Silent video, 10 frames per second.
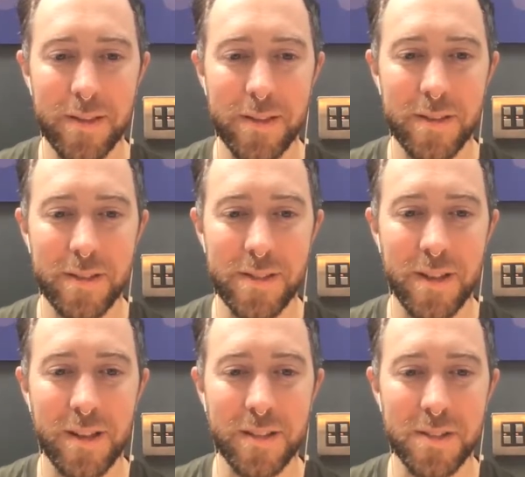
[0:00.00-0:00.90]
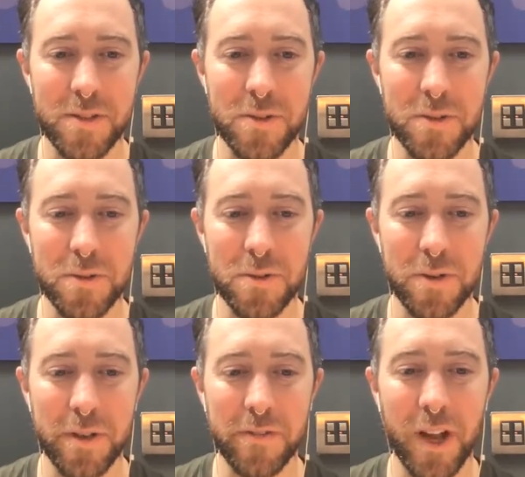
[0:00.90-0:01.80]
Start
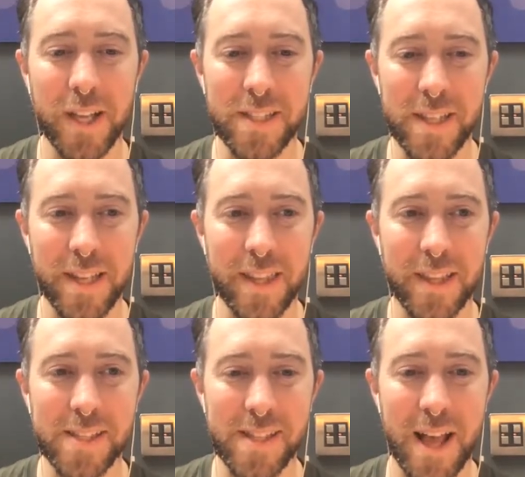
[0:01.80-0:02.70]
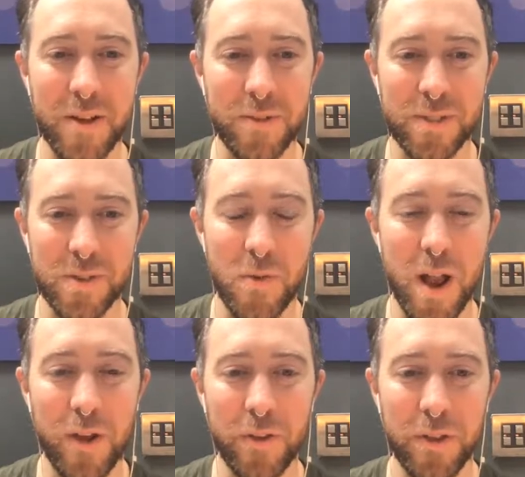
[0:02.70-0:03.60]
to invite in the sounds
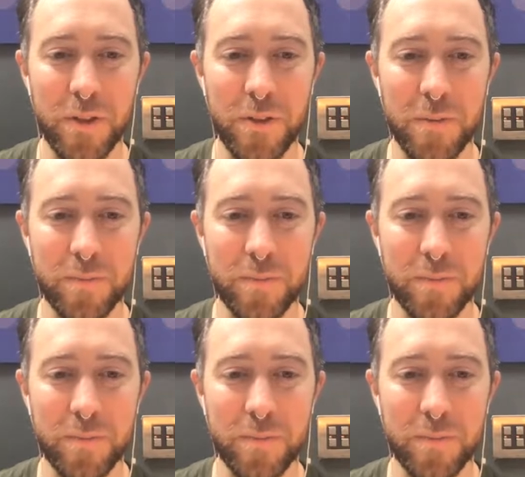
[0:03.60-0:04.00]
around you,